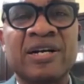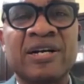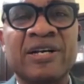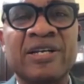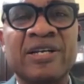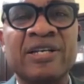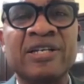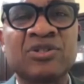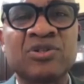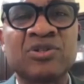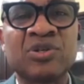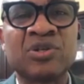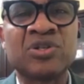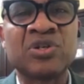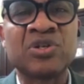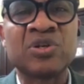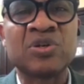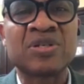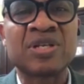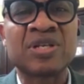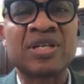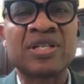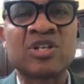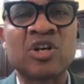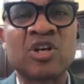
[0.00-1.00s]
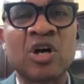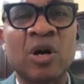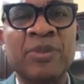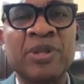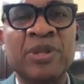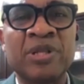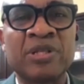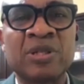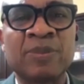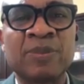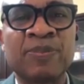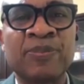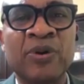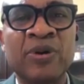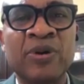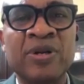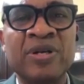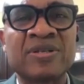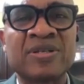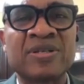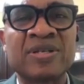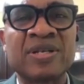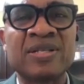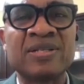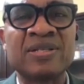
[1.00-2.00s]
introducing community
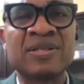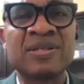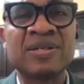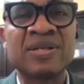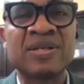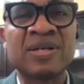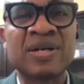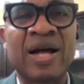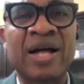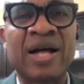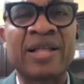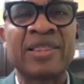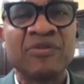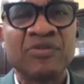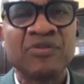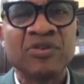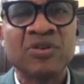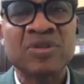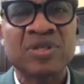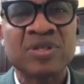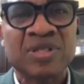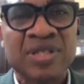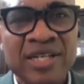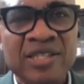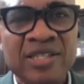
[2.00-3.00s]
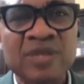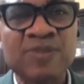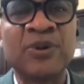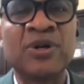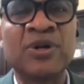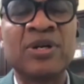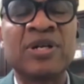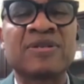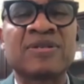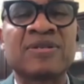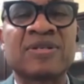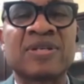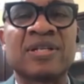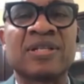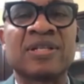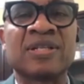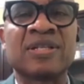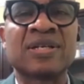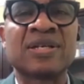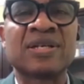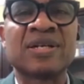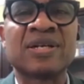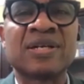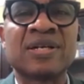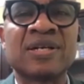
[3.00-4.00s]
policing and even state policing.
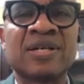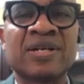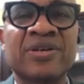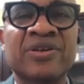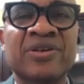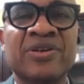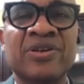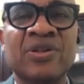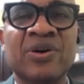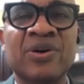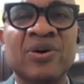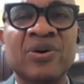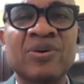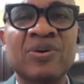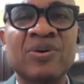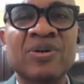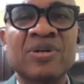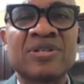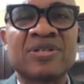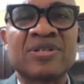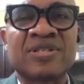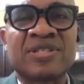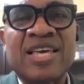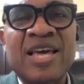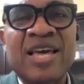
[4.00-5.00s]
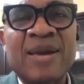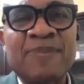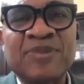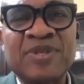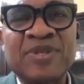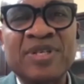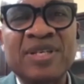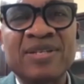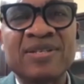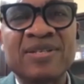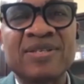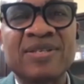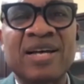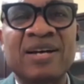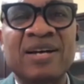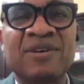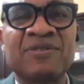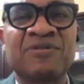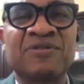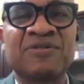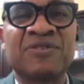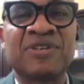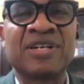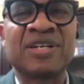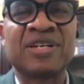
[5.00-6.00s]
Skeptics
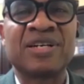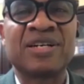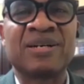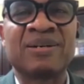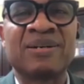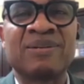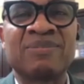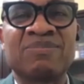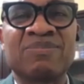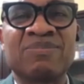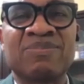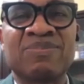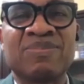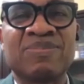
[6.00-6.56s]
are